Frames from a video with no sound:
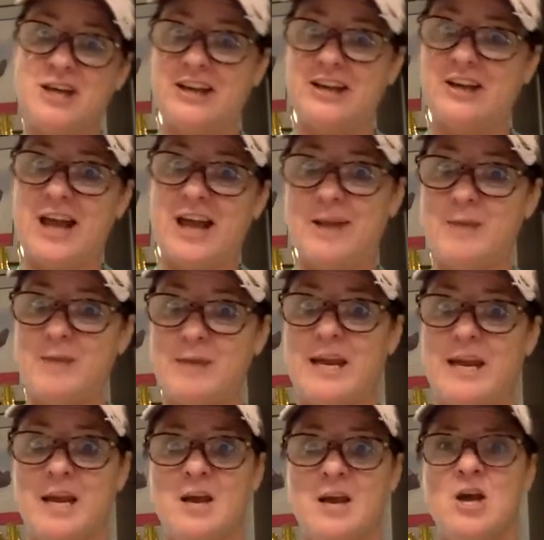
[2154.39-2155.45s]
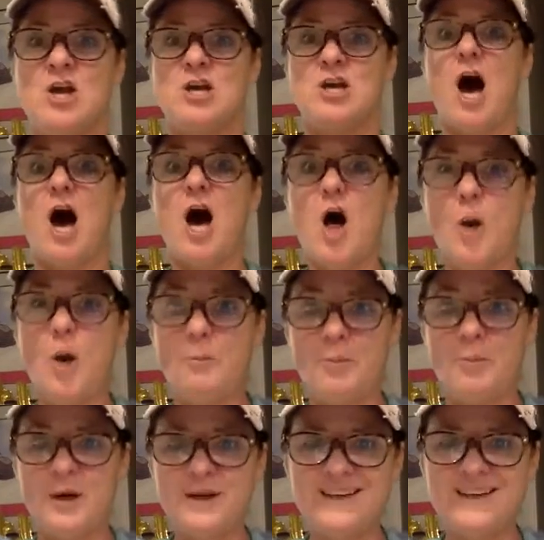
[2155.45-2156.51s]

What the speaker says: I don't know how to make money. Yelp!